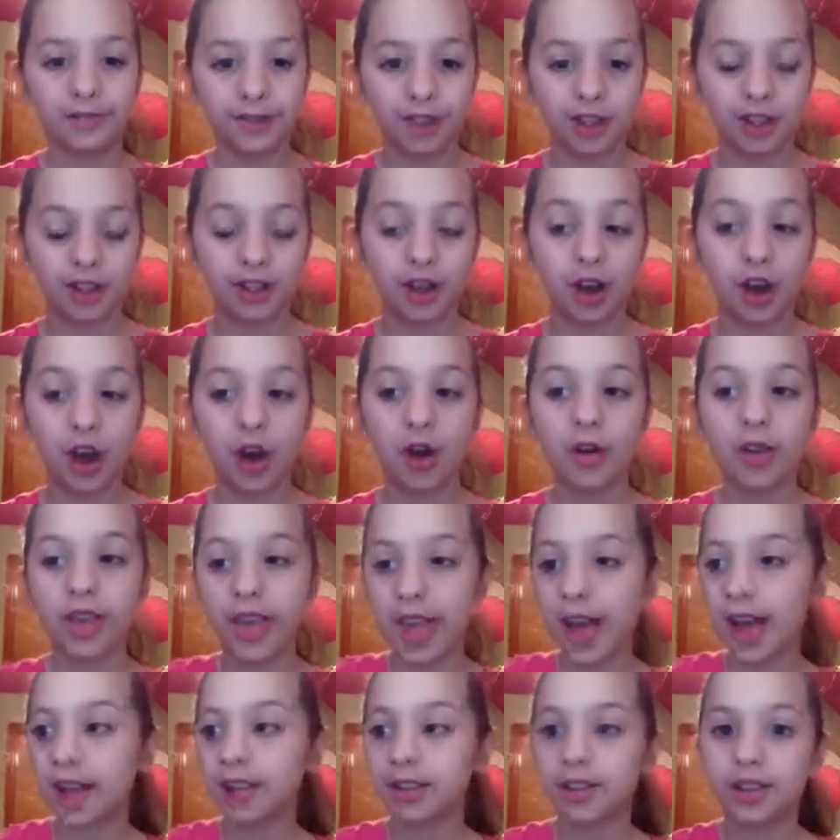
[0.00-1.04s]
So
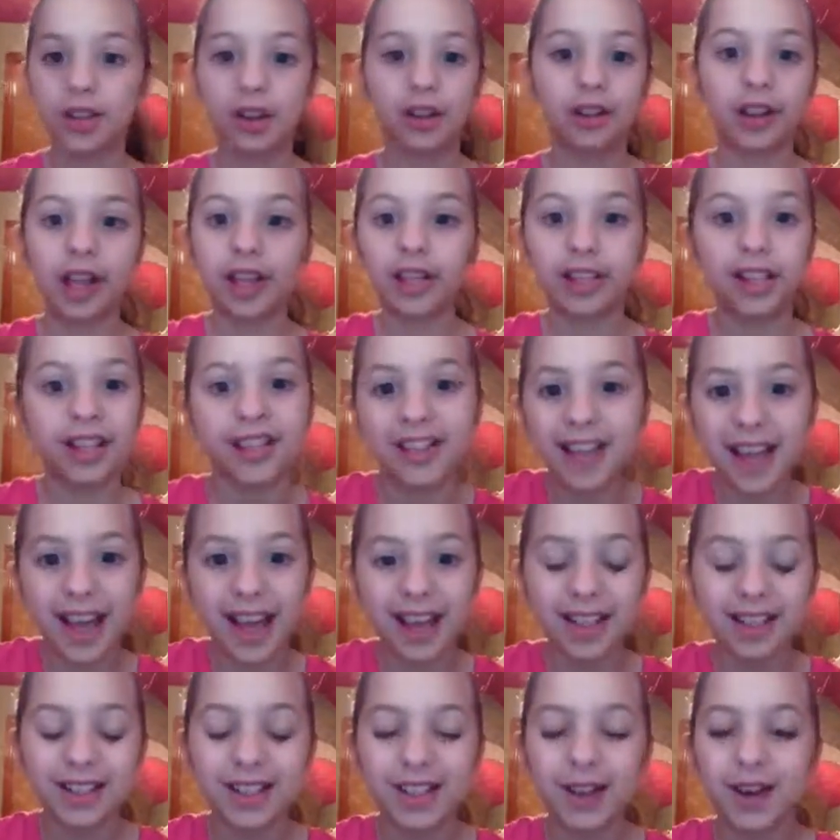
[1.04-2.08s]
let's just
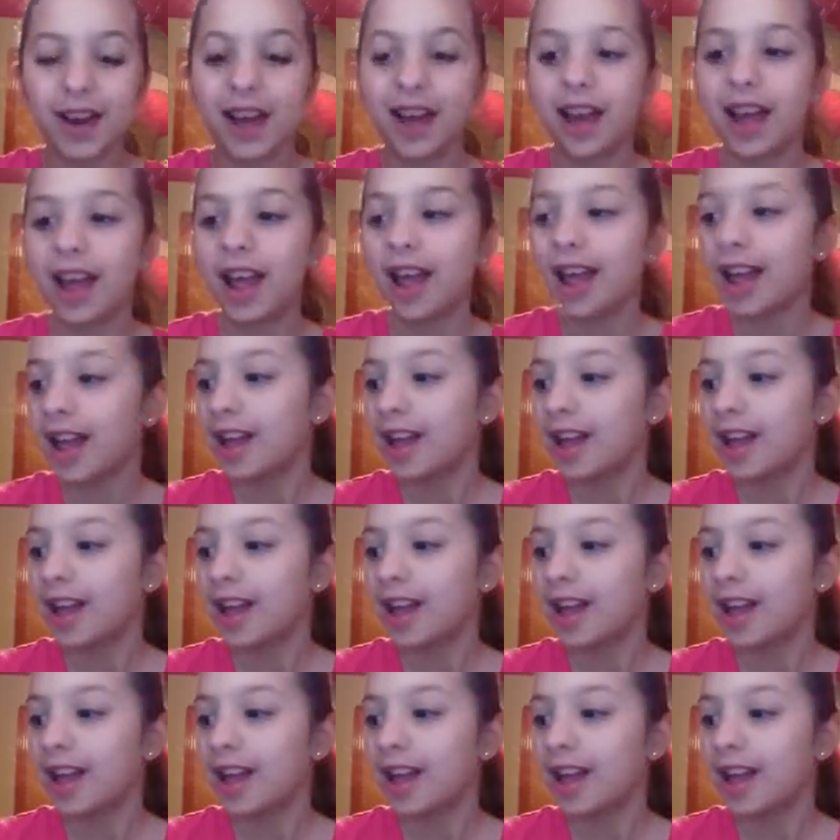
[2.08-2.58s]
get into it.